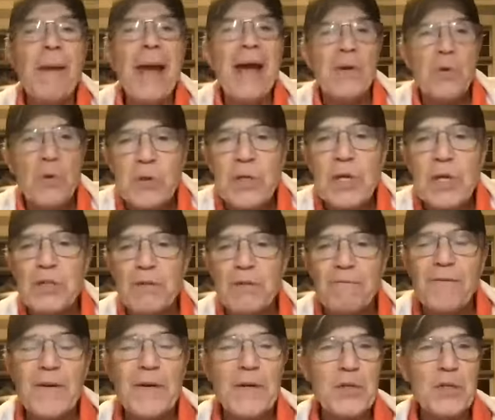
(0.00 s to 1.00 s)
man who
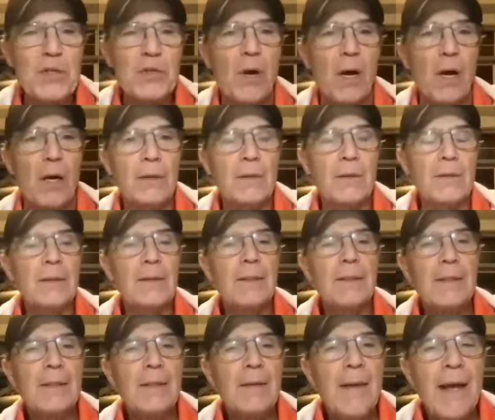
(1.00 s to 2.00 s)
doesn't finish strong.
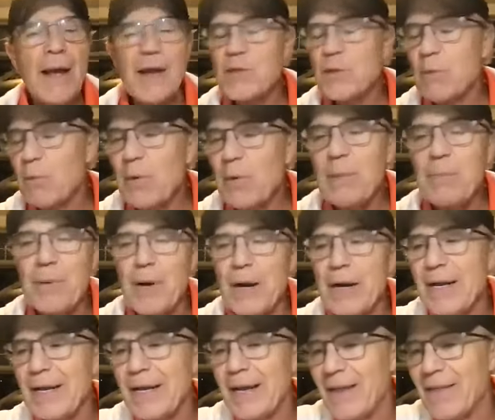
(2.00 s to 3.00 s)
And so when we
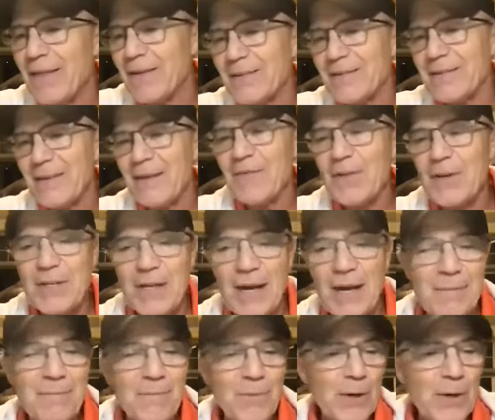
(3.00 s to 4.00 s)
pray together, every
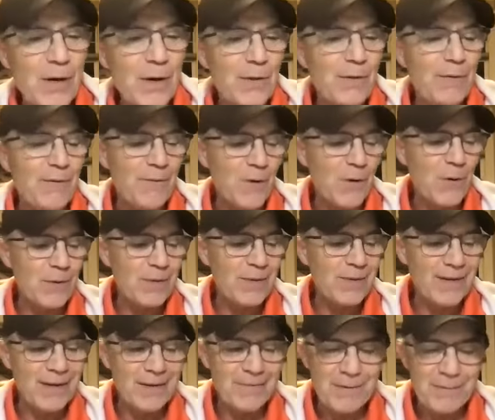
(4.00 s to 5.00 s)
time we're on the
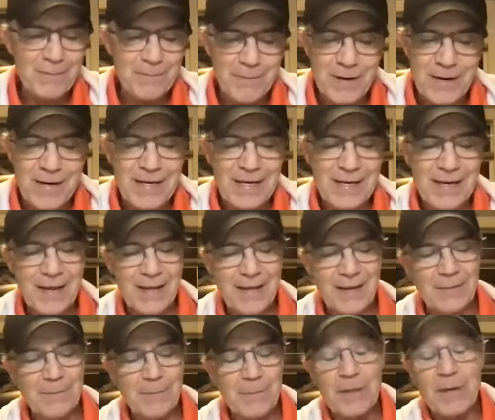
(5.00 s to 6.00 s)
phone, uh, we pray
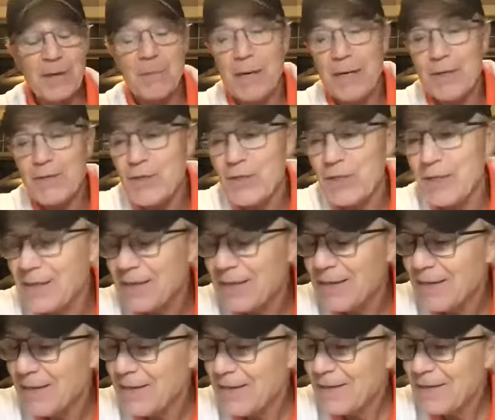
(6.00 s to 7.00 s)
together pretty much. And,
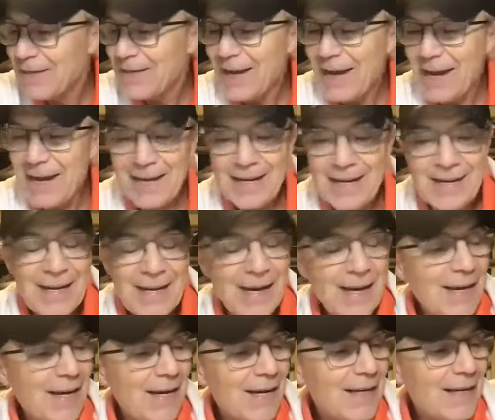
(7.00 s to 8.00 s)
and
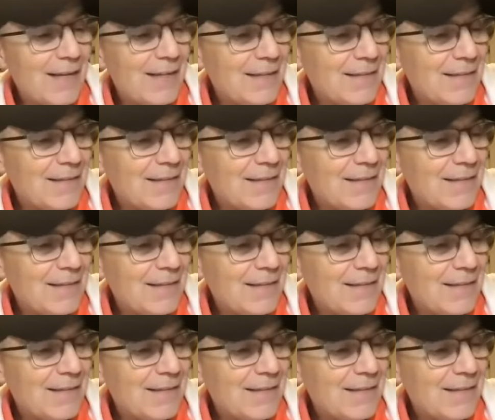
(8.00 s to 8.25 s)
uh,